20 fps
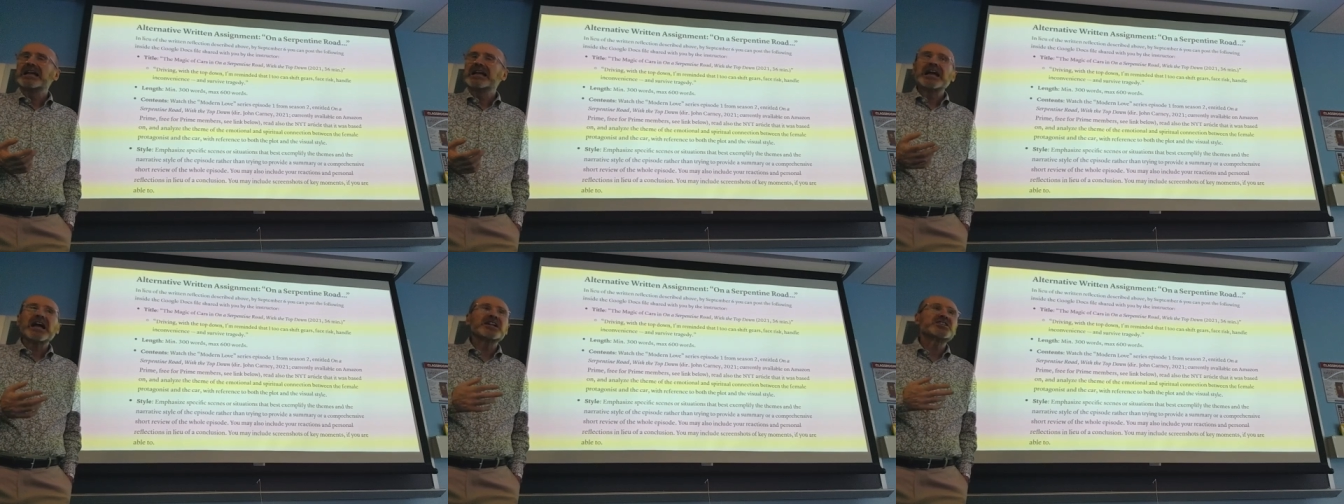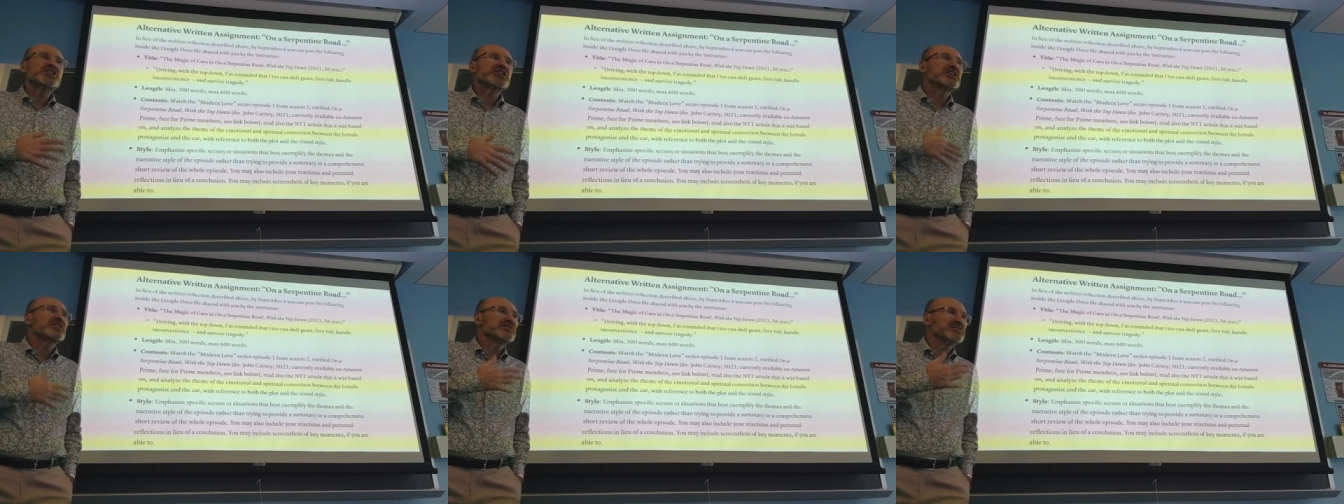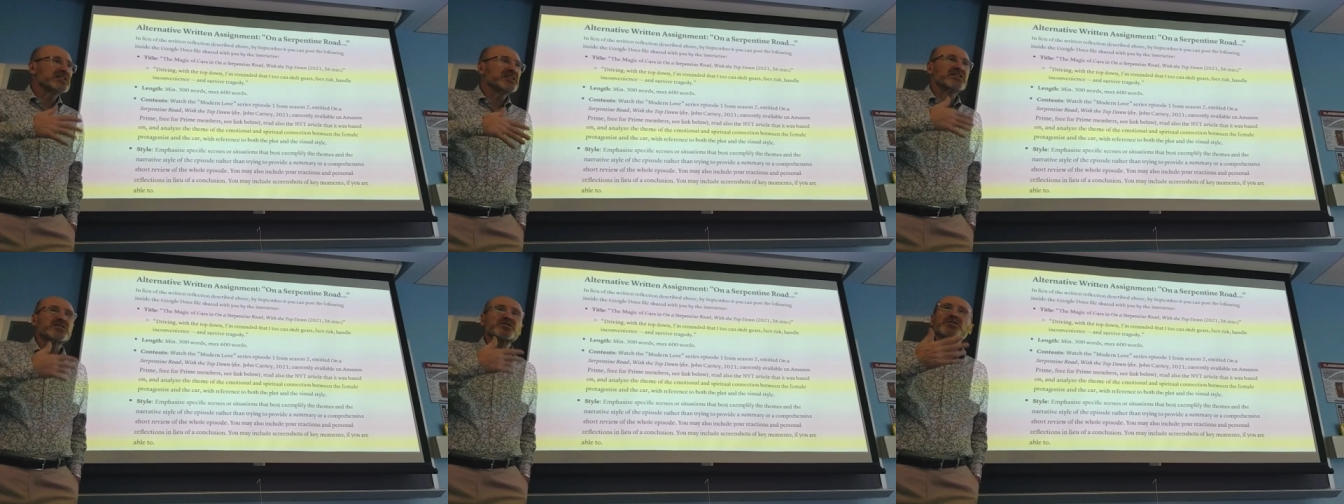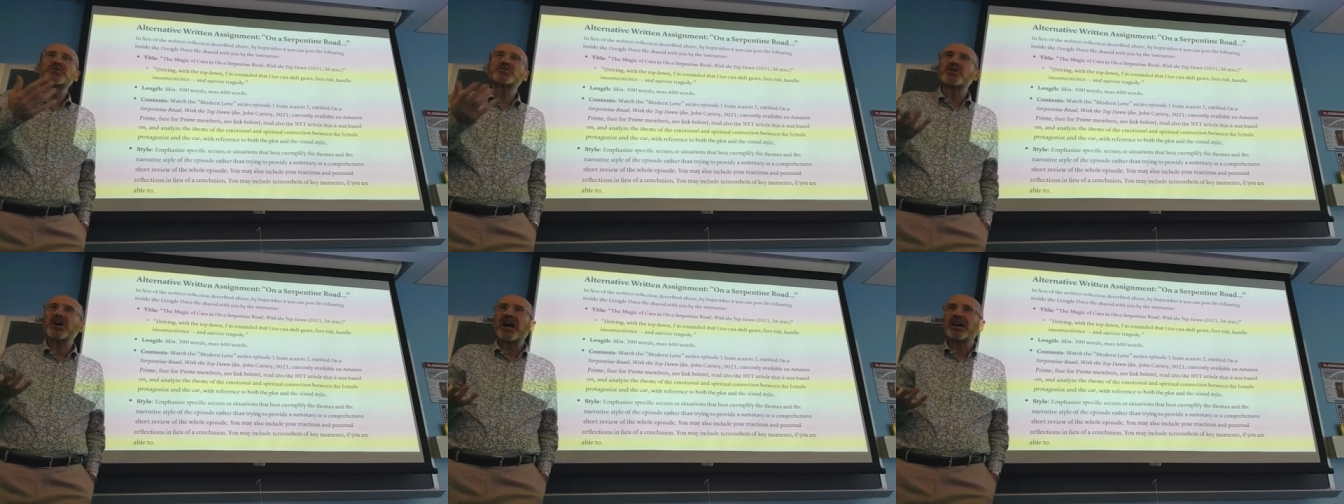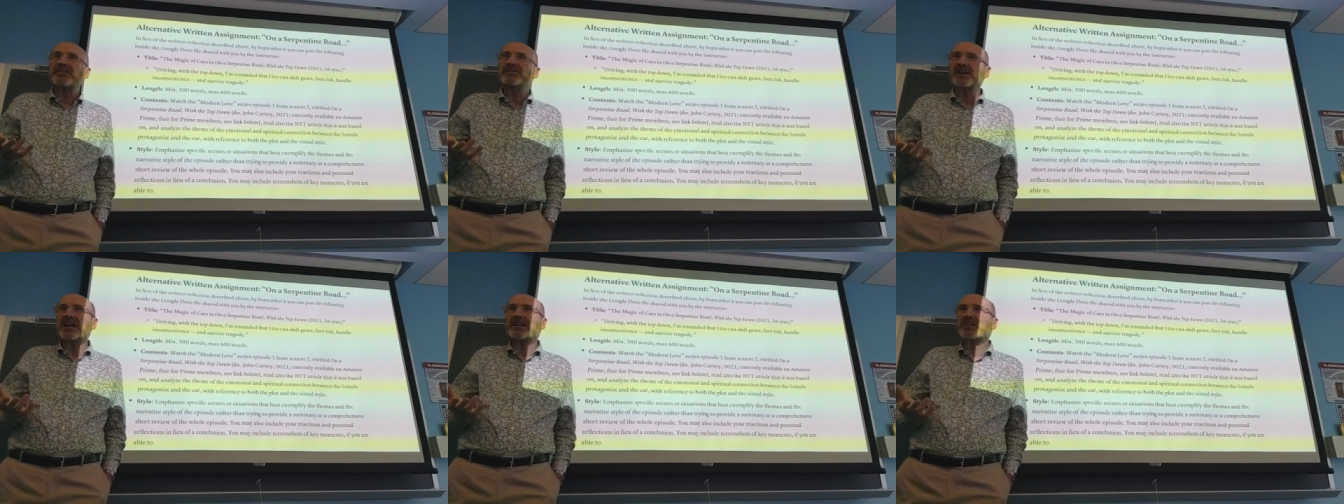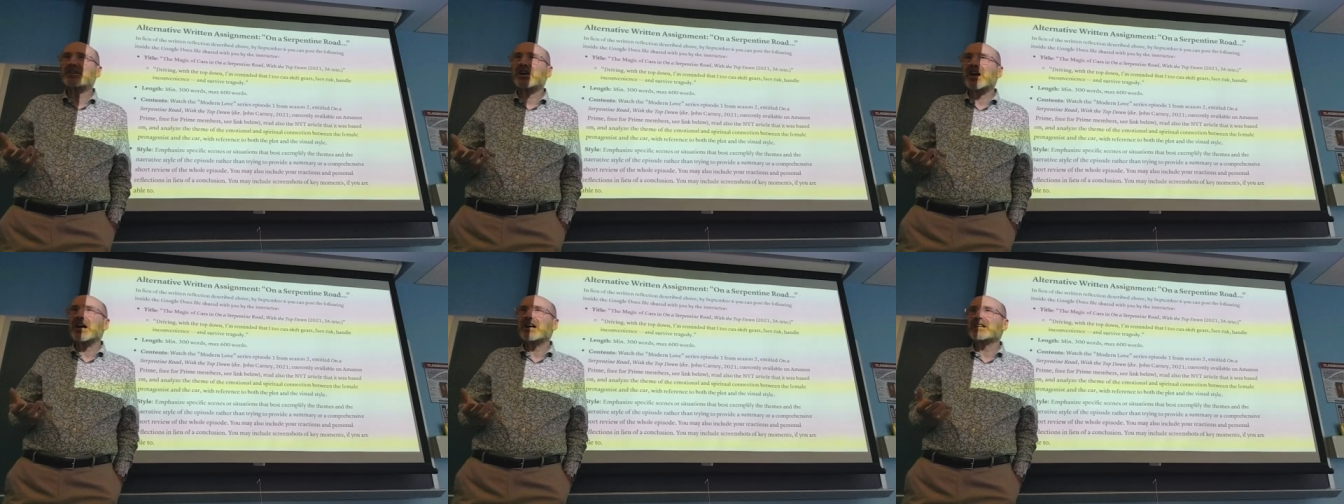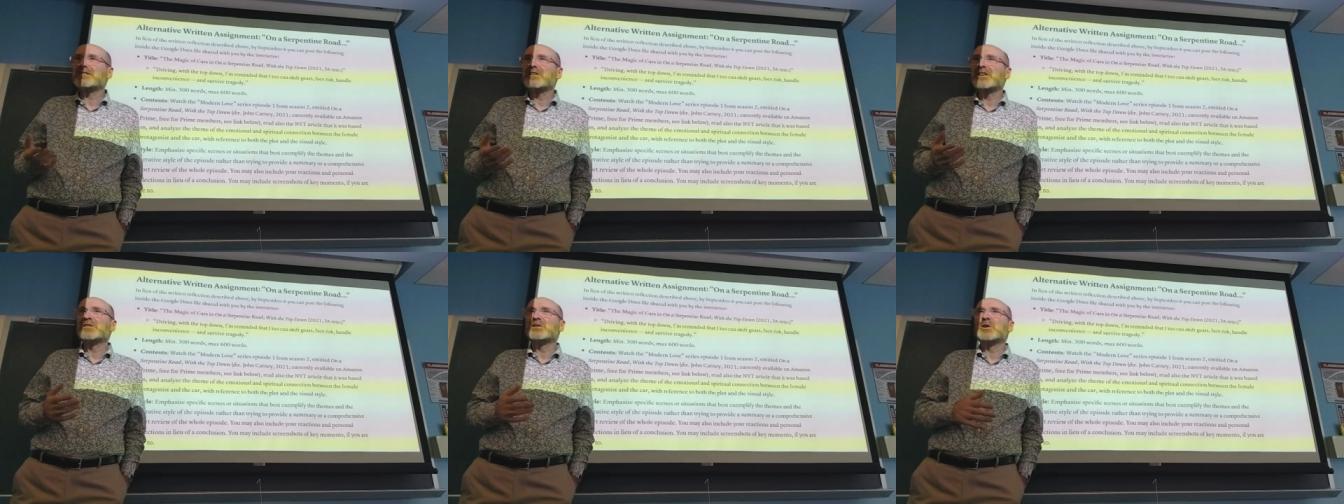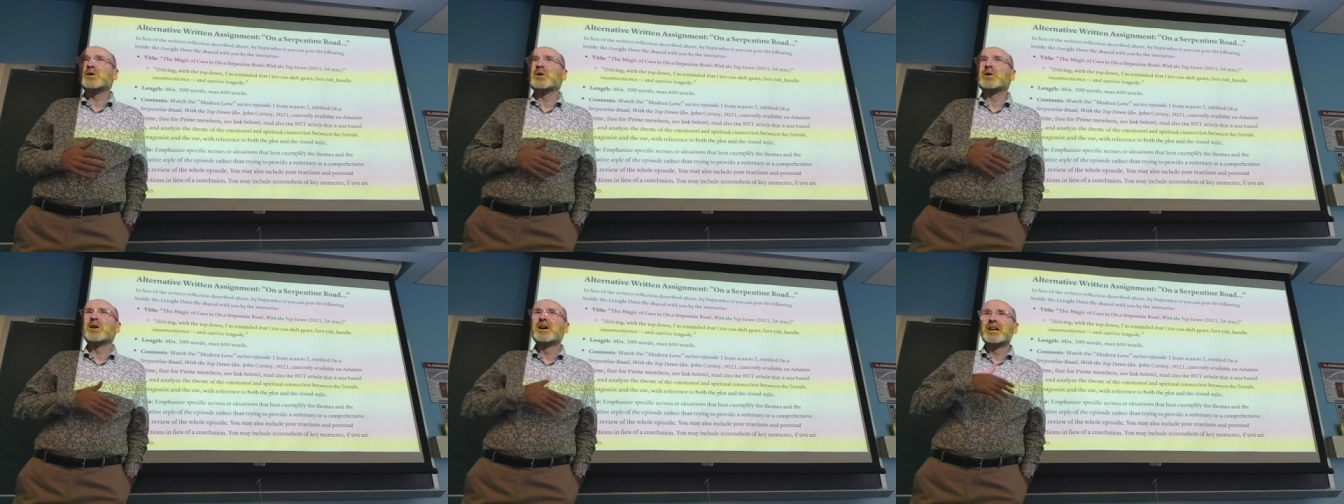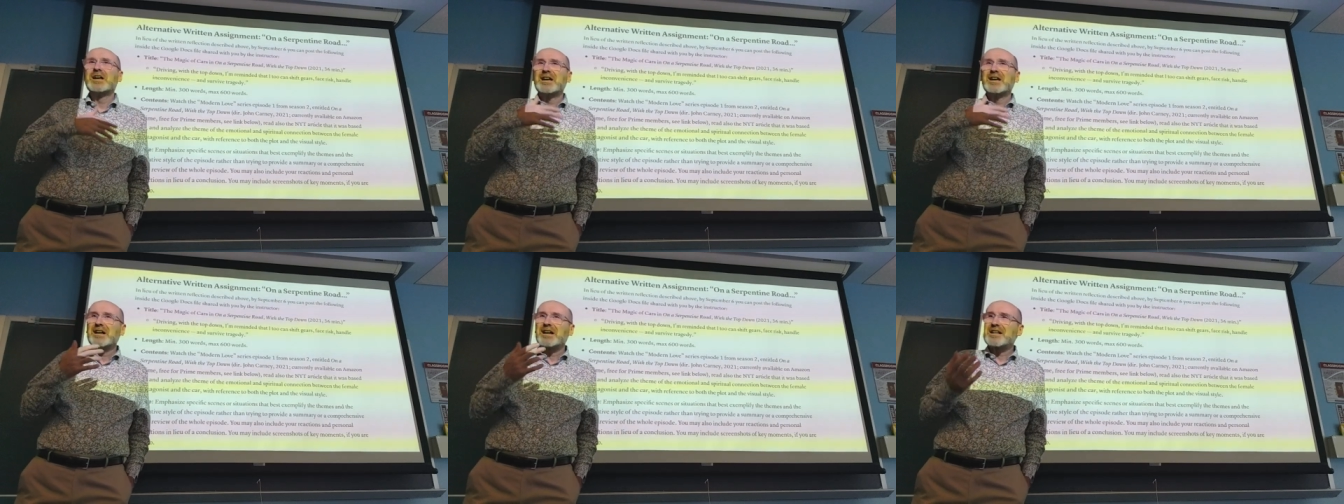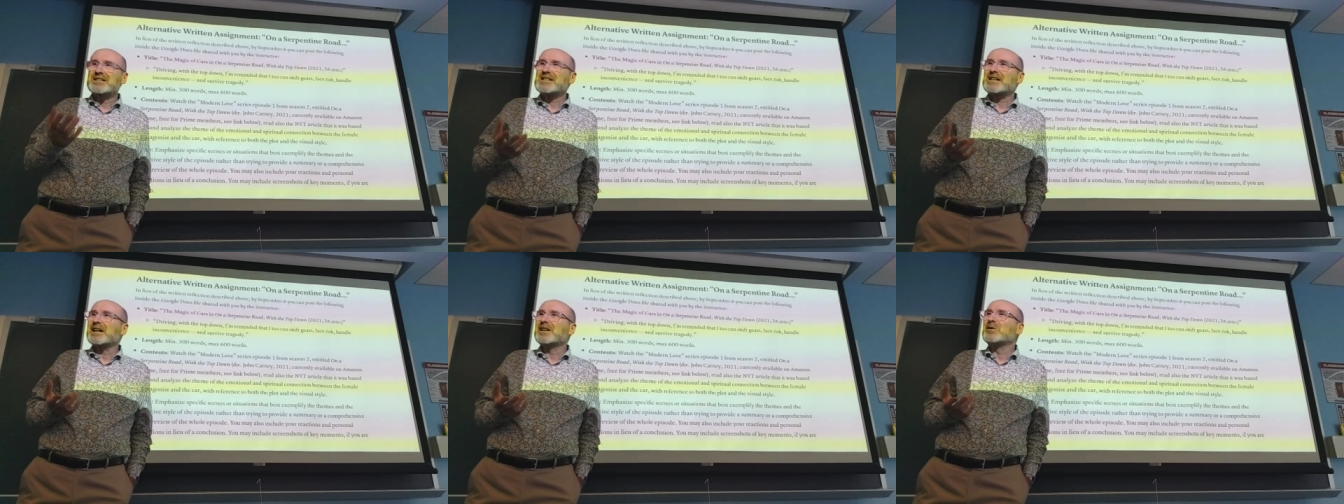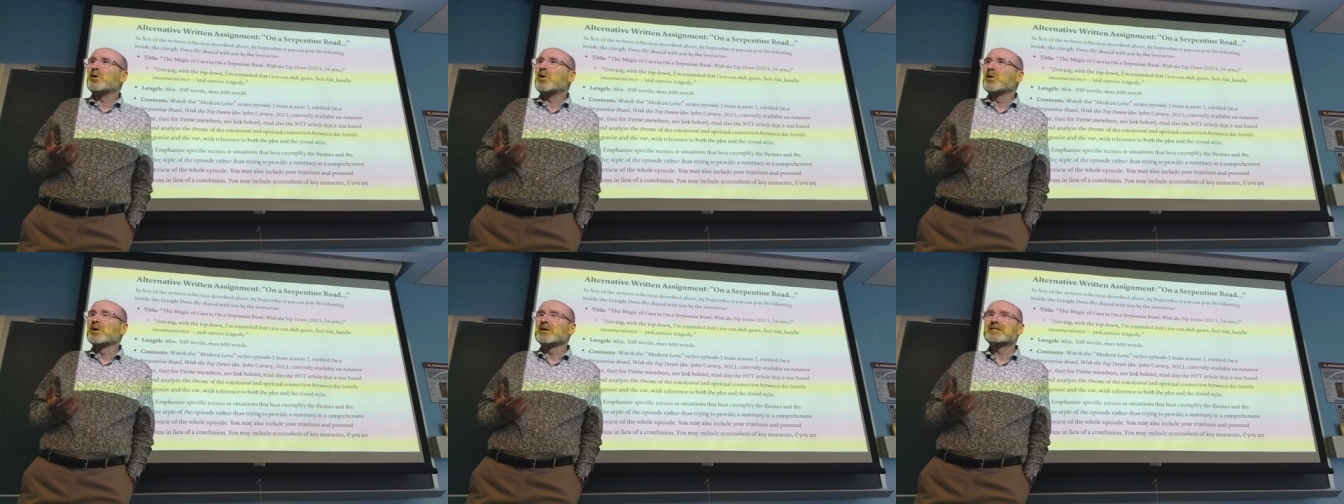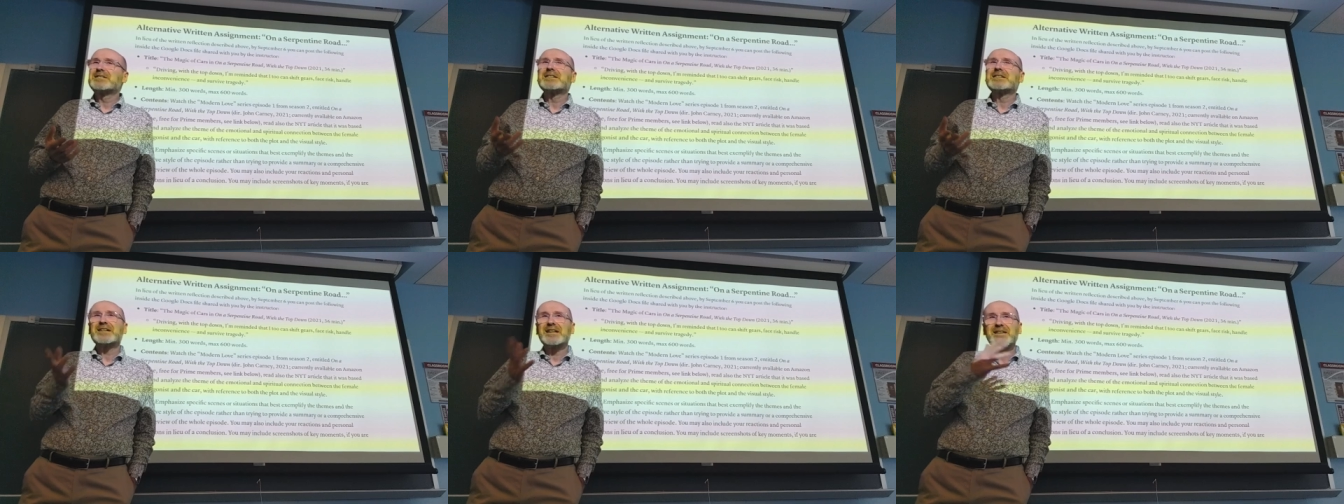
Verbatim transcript: And she continues to drive that car, even though it's an old,